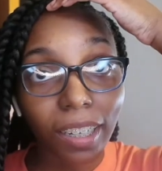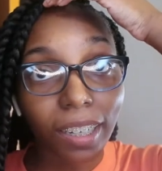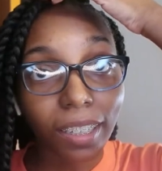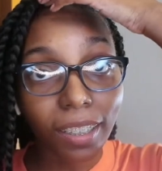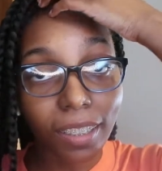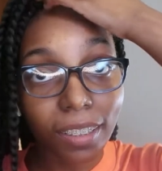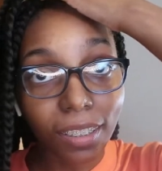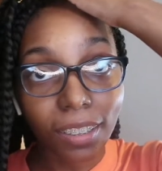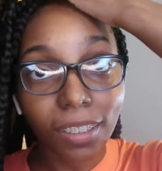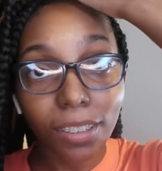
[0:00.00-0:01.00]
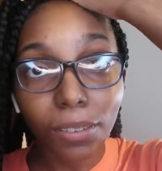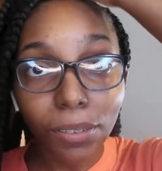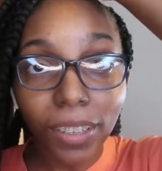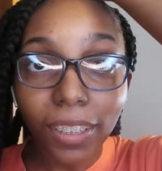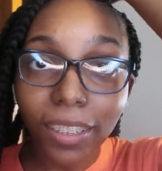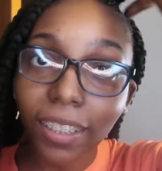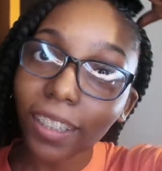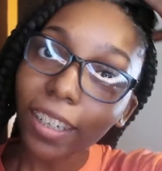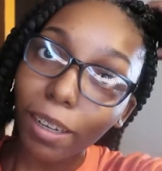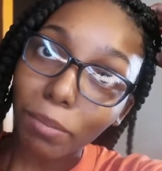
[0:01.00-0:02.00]
Like, this looks too
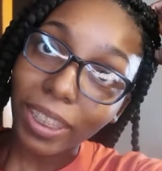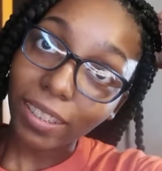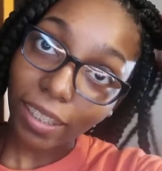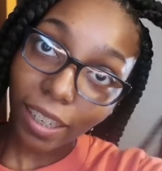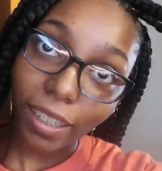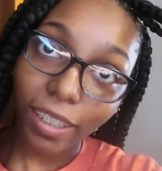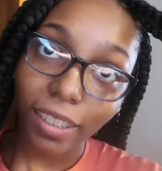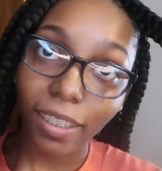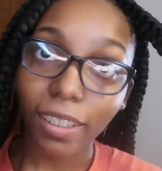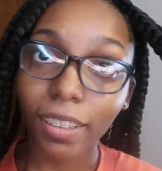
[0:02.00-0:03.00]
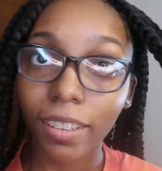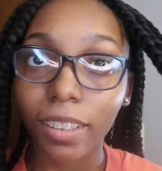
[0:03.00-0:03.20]
good. I'm excited.